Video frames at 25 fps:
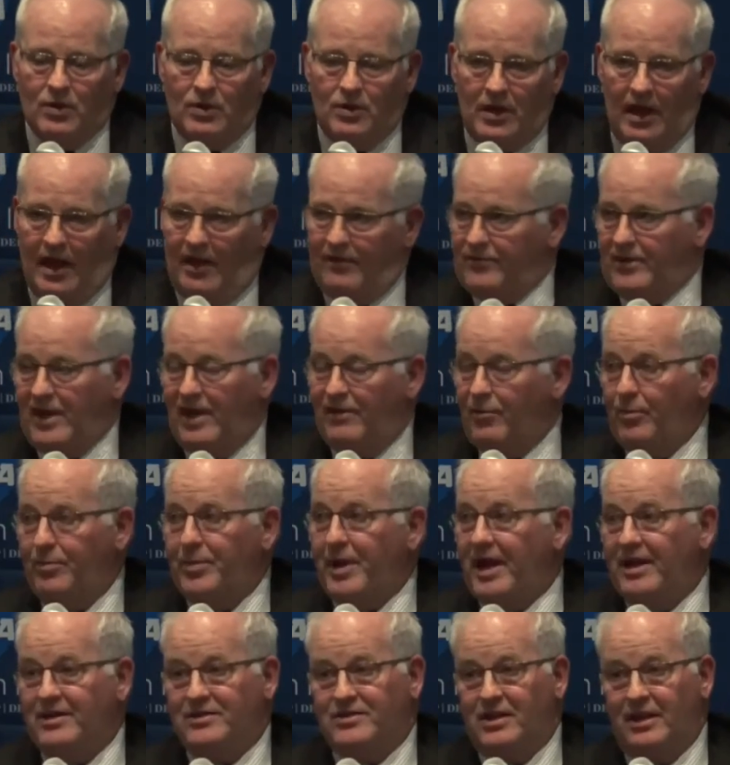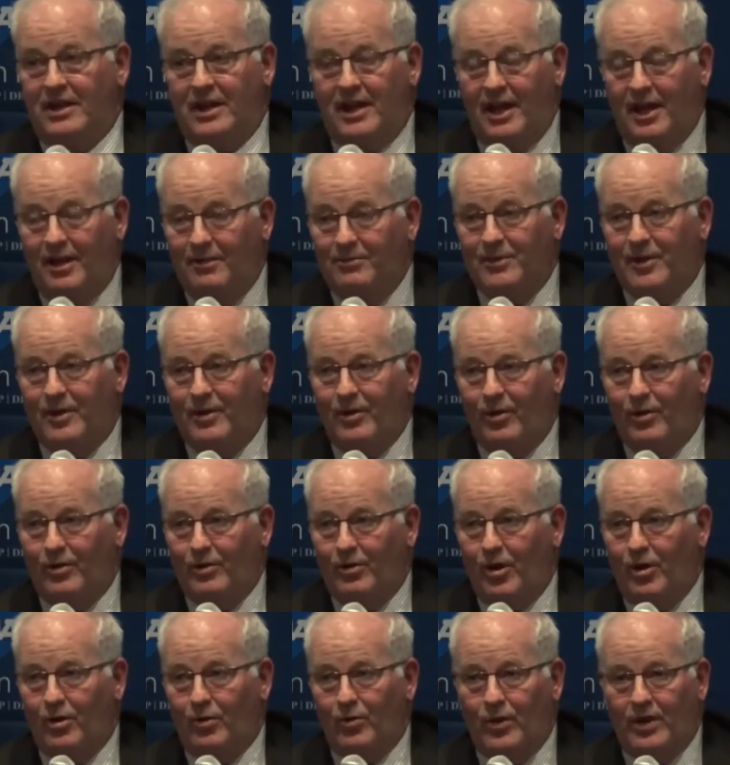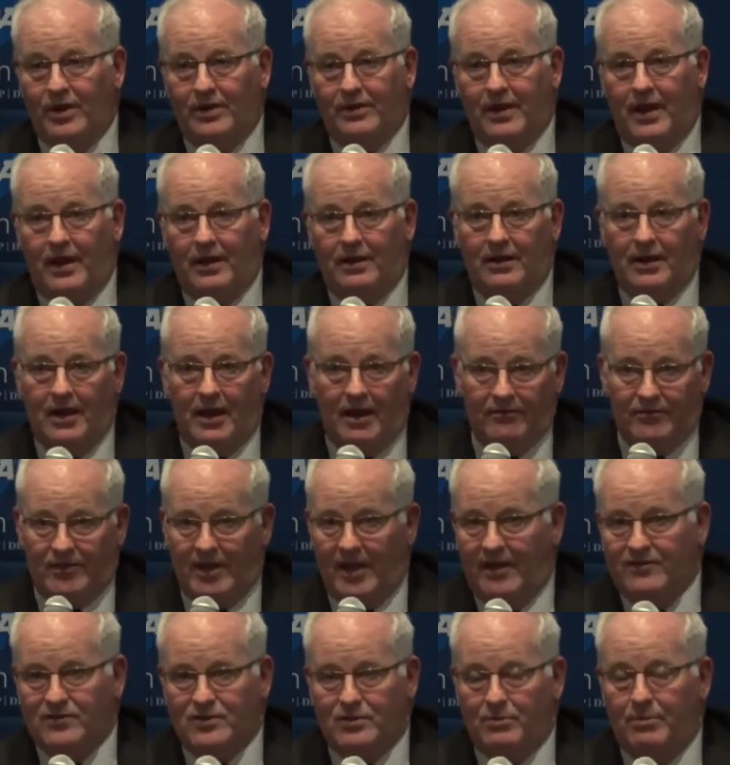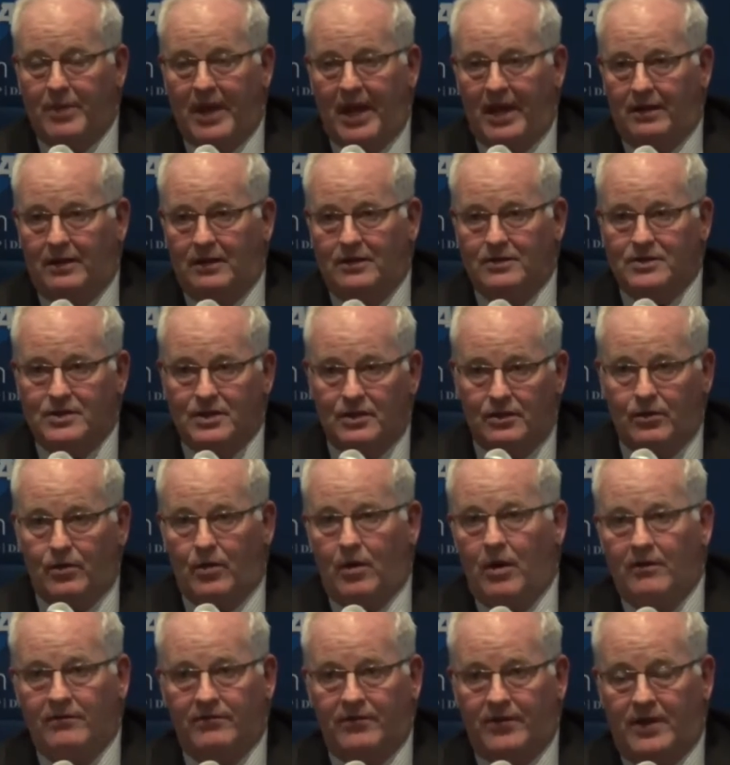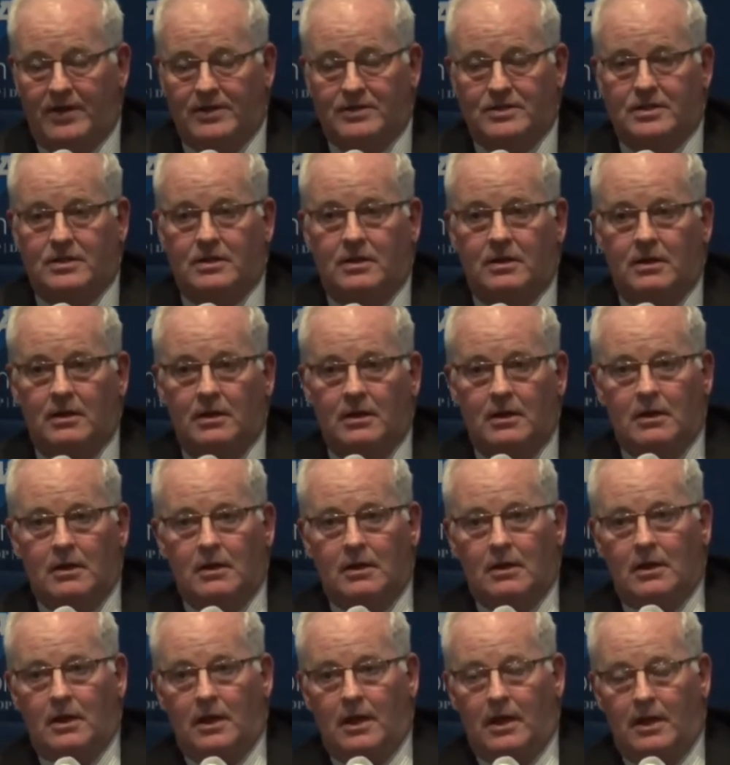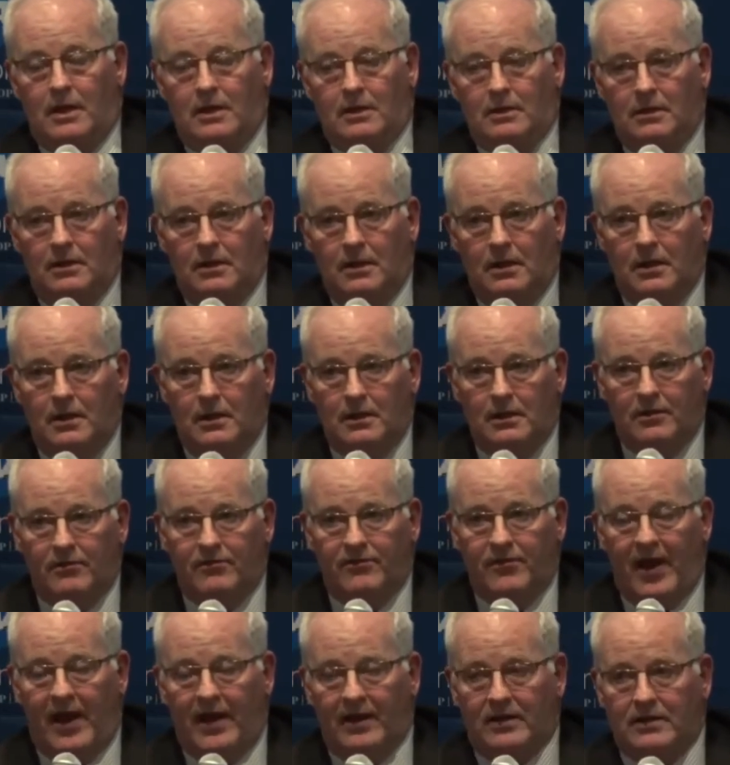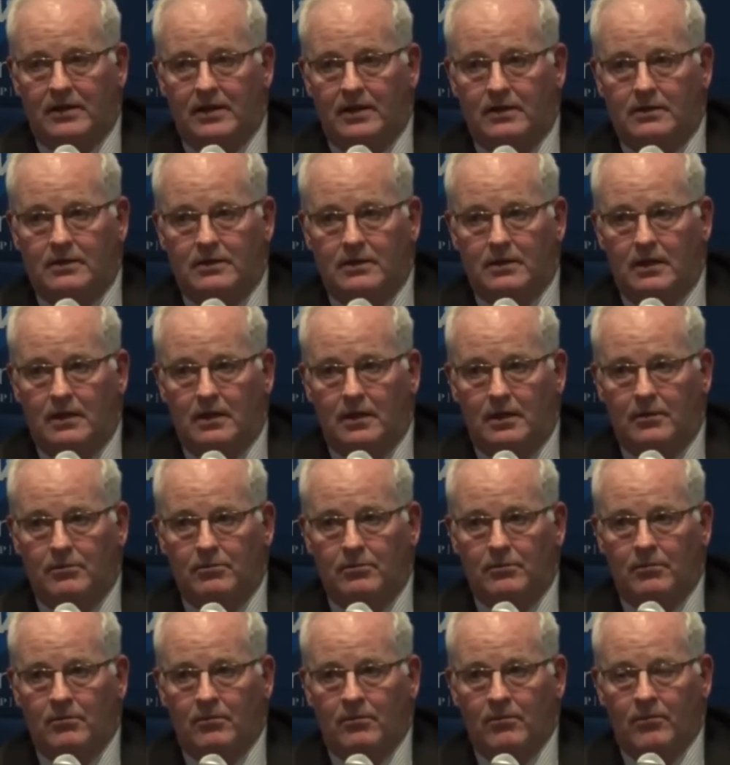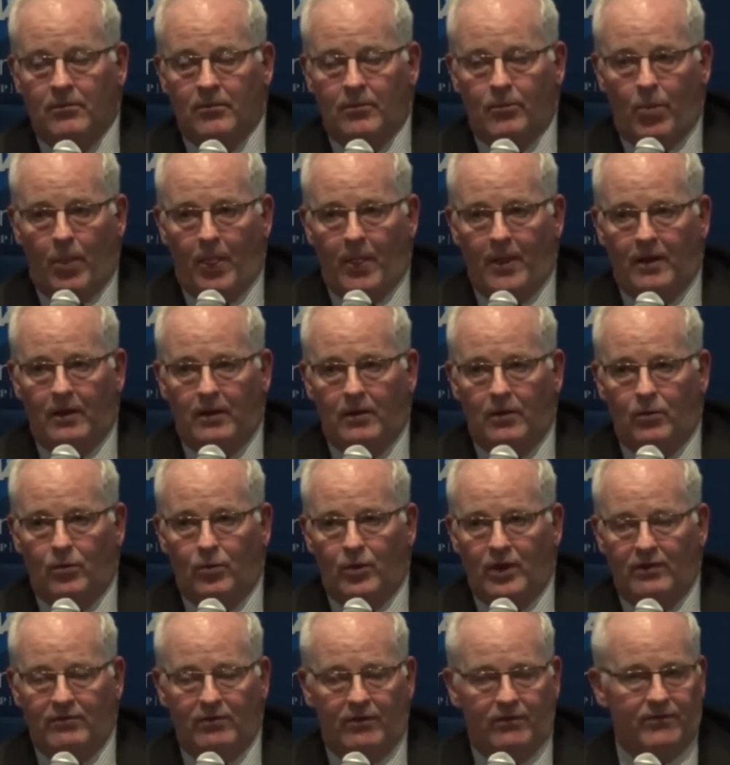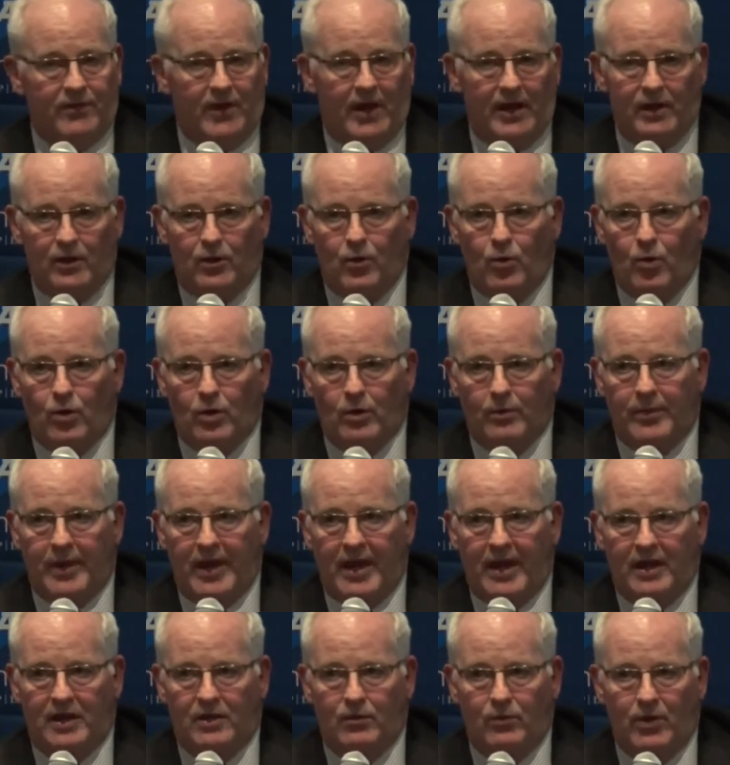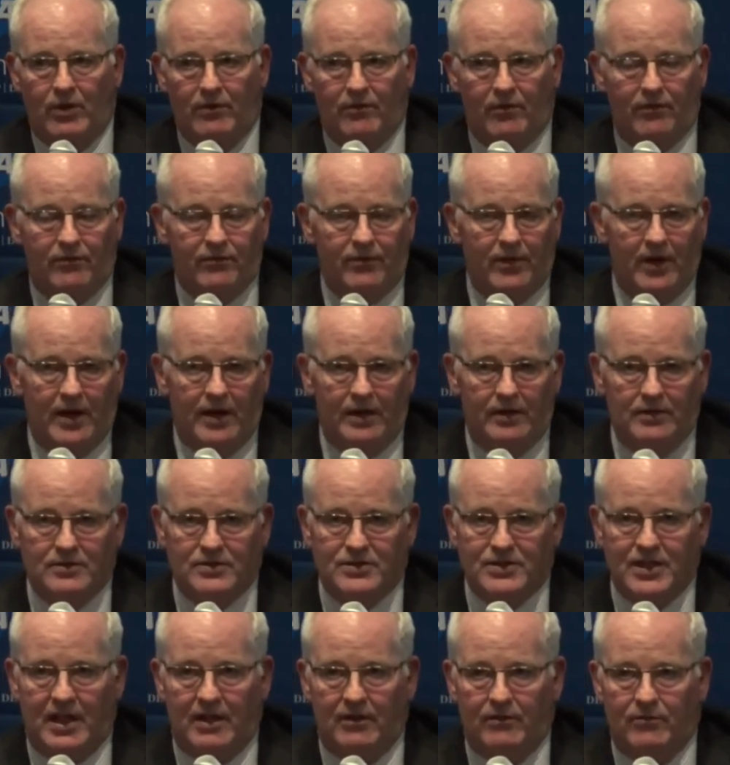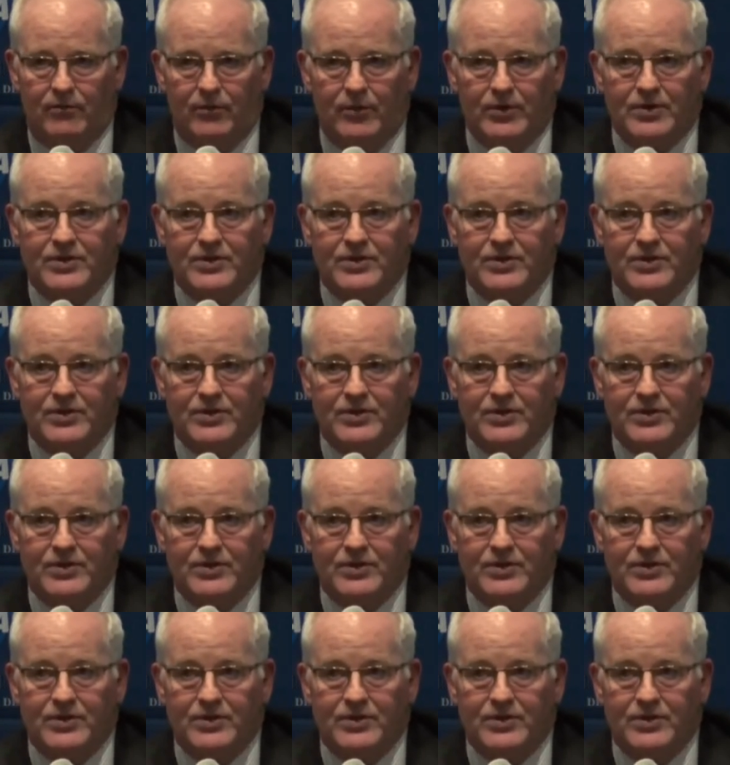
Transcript: You have to have a passing game to go along with that. You have to have some balance in your offense. And the fact that we have a fine quarterback and we have a fine set of